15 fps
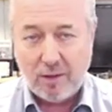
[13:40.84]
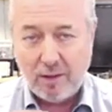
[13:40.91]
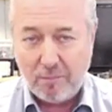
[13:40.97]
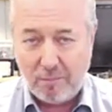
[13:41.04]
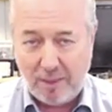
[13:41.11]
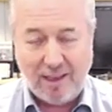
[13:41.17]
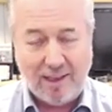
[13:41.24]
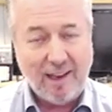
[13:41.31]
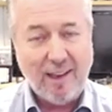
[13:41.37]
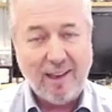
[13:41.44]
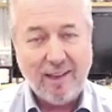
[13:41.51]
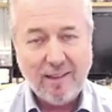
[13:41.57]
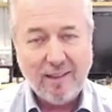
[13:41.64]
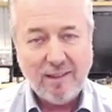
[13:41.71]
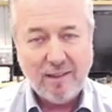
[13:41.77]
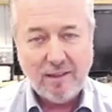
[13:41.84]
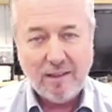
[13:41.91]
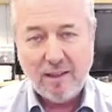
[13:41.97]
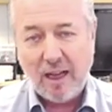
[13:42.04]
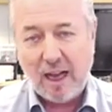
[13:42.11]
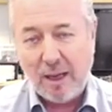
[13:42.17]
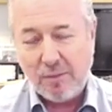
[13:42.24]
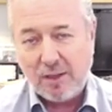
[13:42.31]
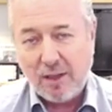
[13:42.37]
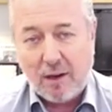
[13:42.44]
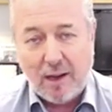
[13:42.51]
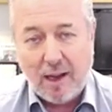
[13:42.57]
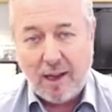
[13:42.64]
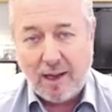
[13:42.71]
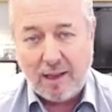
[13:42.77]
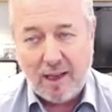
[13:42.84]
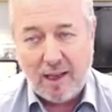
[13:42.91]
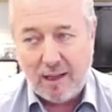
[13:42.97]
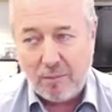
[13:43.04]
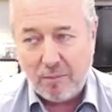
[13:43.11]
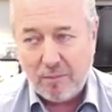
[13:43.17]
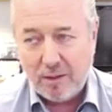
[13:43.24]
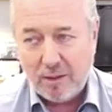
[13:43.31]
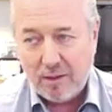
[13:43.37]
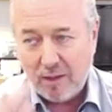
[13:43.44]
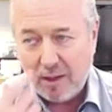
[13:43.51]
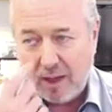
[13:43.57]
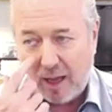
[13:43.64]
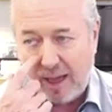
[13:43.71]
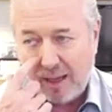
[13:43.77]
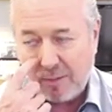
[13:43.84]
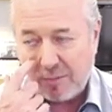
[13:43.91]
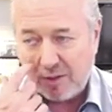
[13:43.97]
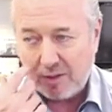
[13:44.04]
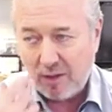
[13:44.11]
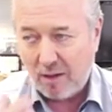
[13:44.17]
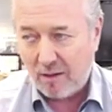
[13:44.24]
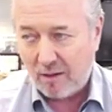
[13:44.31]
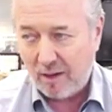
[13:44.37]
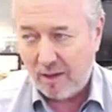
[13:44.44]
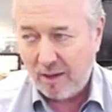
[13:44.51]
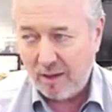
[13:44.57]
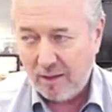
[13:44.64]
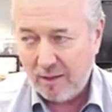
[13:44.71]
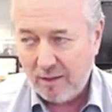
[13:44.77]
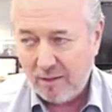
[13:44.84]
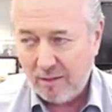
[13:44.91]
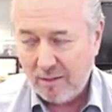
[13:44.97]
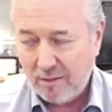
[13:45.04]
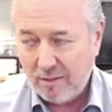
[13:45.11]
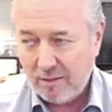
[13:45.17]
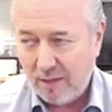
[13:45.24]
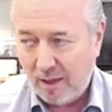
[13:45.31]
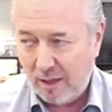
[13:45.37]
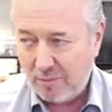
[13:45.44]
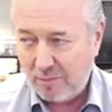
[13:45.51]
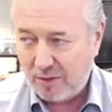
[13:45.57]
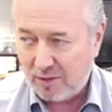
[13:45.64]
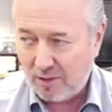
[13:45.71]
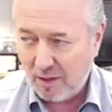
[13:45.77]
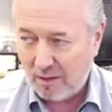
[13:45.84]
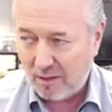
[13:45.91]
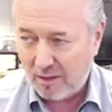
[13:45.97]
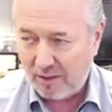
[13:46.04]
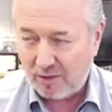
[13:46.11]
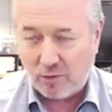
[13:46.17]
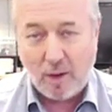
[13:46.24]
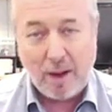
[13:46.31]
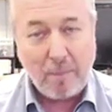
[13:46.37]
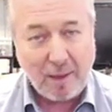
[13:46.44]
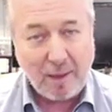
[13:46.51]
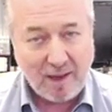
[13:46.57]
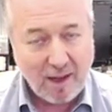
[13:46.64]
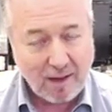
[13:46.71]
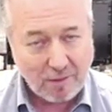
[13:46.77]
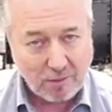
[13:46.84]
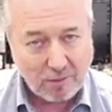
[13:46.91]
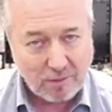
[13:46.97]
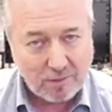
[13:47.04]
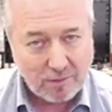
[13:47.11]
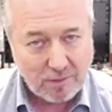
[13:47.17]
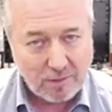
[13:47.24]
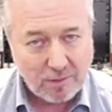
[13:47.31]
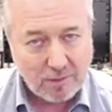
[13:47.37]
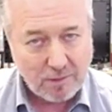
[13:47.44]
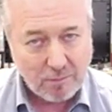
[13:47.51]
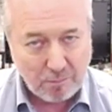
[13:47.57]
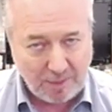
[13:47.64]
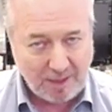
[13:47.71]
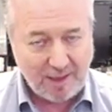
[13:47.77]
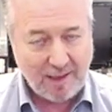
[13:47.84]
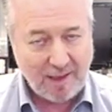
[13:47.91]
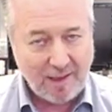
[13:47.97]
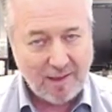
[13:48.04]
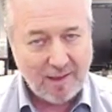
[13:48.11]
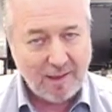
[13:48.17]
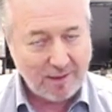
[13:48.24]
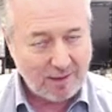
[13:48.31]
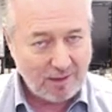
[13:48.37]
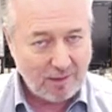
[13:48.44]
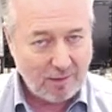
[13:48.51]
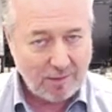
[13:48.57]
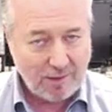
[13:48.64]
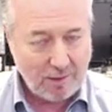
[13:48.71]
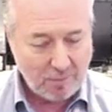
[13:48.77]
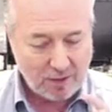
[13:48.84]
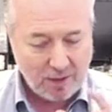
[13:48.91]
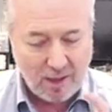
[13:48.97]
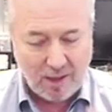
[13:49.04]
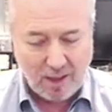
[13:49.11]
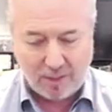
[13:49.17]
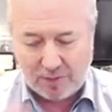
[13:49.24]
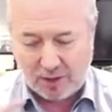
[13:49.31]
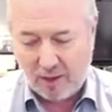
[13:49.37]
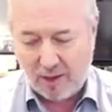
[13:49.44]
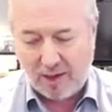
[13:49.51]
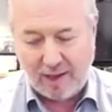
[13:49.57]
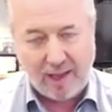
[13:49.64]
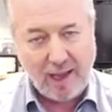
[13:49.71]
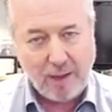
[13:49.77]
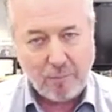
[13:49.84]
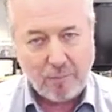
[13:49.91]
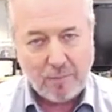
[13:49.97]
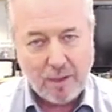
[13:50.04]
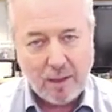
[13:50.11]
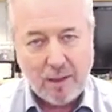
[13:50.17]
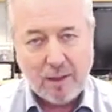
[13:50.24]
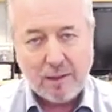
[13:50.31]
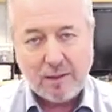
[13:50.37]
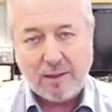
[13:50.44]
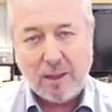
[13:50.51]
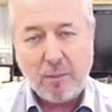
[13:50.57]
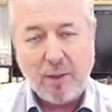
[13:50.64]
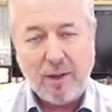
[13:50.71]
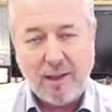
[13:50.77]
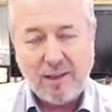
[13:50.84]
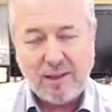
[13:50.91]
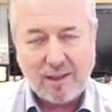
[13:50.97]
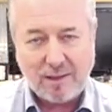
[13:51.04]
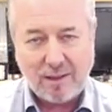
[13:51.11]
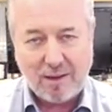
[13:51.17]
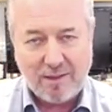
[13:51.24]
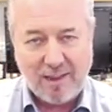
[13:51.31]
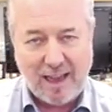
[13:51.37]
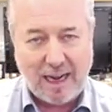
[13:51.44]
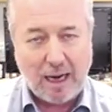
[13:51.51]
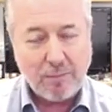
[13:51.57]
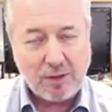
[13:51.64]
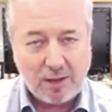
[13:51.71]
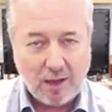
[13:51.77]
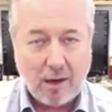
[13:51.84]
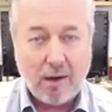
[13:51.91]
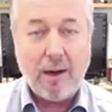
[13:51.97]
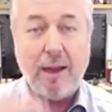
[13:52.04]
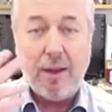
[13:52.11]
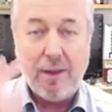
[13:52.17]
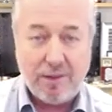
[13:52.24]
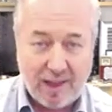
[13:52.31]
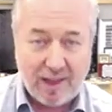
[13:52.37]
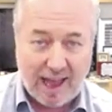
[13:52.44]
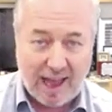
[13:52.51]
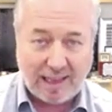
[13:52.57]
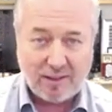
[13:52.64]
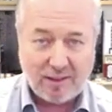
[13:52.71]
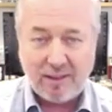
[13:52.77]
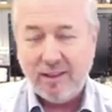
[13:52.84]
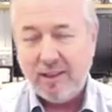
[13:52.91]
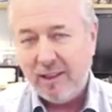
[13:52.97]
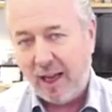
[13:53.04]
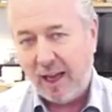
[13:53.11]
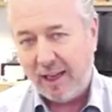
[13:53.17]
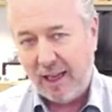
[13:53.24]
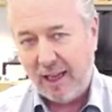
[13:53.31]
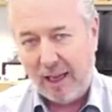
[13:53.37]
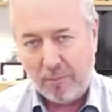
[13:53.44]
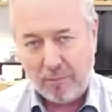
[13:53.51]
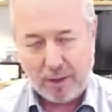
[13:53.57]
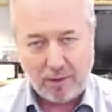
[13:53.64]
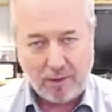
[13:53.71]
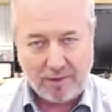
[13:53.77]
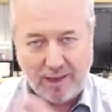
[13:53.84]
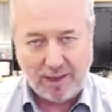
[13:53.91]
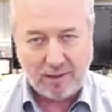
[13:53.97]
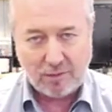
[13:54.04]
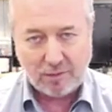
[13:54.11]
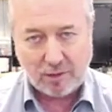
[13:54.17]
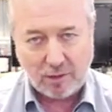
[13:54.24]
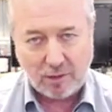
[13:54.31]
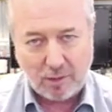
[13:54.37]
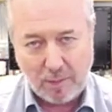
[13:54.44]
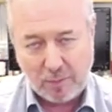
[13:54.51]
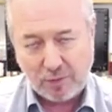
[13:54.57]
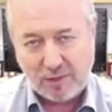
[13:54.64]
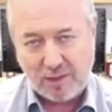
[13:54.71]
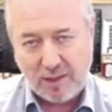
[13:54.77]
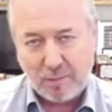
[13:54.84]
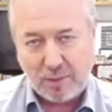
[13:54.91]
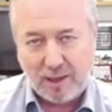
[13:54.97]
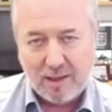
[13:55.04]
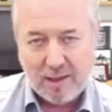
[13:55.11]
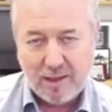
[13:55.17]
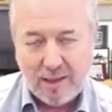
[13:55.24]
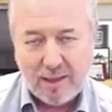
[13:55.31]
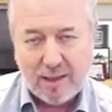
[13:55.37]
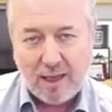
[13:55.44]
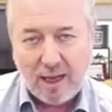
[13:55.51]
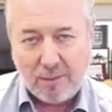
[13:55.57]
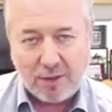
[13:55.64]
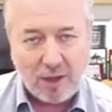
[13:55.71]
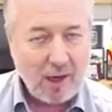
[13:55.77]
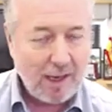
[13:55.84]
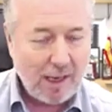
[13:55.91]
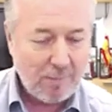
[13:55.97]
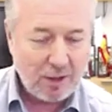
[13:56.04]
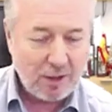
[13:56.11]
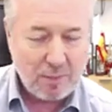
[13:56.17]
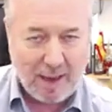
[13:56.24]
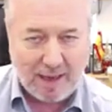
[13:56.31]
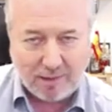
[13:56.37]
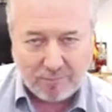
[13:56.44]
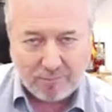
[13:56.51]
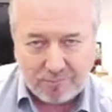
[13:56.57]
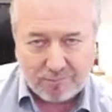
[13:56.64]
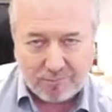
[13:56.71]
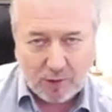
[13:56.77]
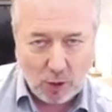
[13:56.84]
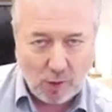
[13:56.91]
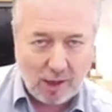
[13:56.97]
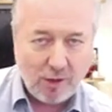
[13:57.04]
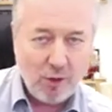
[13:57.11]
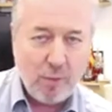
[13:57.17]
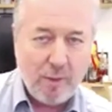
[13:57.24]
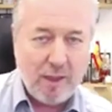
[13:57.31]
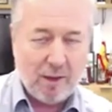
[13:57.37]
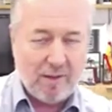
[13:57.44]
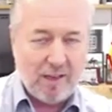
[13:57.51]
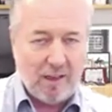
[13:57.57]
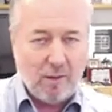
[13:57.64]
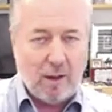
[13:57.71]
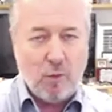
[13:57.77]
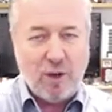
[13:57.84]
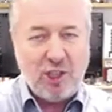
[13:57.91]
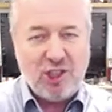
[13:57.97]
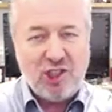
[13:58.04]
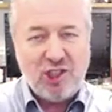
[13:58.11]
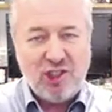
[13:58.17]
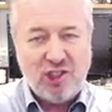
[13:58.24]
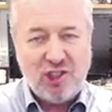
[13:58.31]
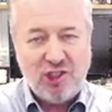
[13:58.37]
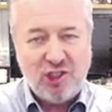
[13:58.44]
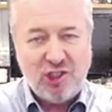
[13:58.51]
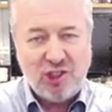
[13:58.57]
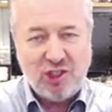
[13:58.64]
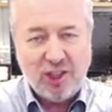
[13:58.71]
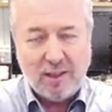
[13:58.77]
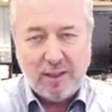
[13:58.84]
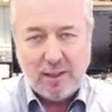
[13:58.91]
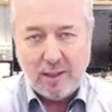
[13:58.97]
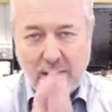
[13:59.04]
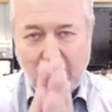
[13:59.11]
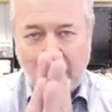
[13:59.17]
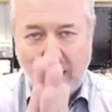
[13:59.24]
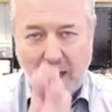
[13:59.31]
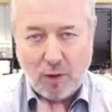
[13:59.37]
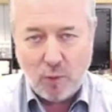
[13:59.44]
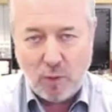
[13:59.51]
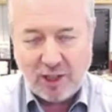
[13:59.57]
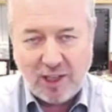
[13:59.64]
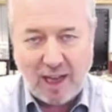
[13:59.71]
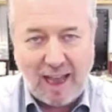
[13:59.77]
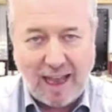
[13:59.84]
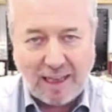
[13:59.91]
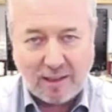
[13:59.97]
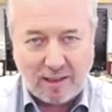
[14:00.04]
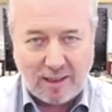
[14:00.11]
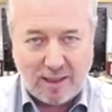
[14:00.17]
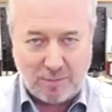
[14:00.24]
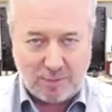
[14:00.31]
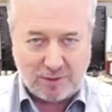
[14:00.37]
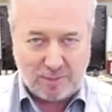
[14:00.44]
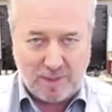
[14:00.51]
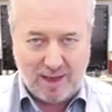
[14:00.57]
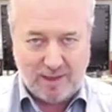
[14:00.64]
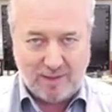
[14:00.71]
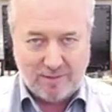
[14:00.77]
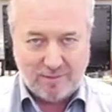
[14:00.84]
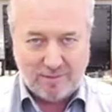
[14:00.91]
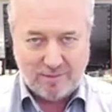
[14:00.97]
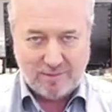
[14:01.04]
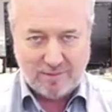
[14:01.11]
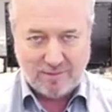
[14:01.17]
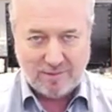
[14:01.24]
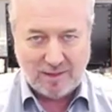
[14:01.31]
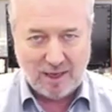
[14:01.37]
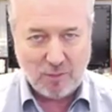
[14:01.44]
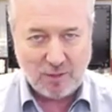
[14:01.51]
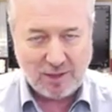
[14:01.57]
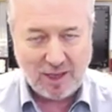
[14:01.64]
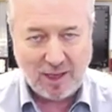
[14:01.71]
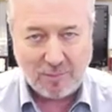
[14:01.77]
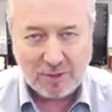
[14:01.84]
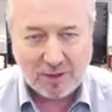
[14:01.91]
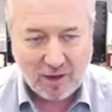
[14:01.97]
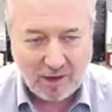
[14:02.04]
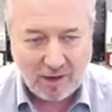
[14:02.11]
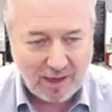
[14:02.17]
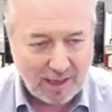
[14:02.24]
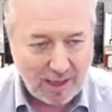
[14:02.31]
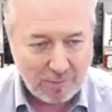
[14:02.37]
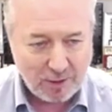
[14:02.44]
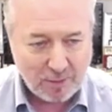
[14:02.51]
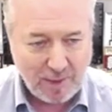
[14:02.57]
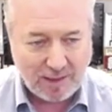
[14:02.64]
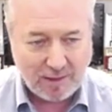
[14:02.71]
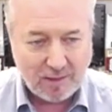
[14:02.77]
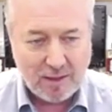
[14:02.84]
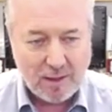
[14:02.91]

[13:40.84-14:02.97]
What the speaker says: Vine. I'm sorry I came. I am sorry. I'm sorry. Estoy apenado. Vine. Así lo decimos. I'm sorry I came. Se puede insertar that. I'm sorry that I came. Pero that nos lo comemos siempre. I'm sorry I came to Spain. Ojalá no hubiera venido. I wish I hadn't come to Spain. I'm sorry I came to Spain.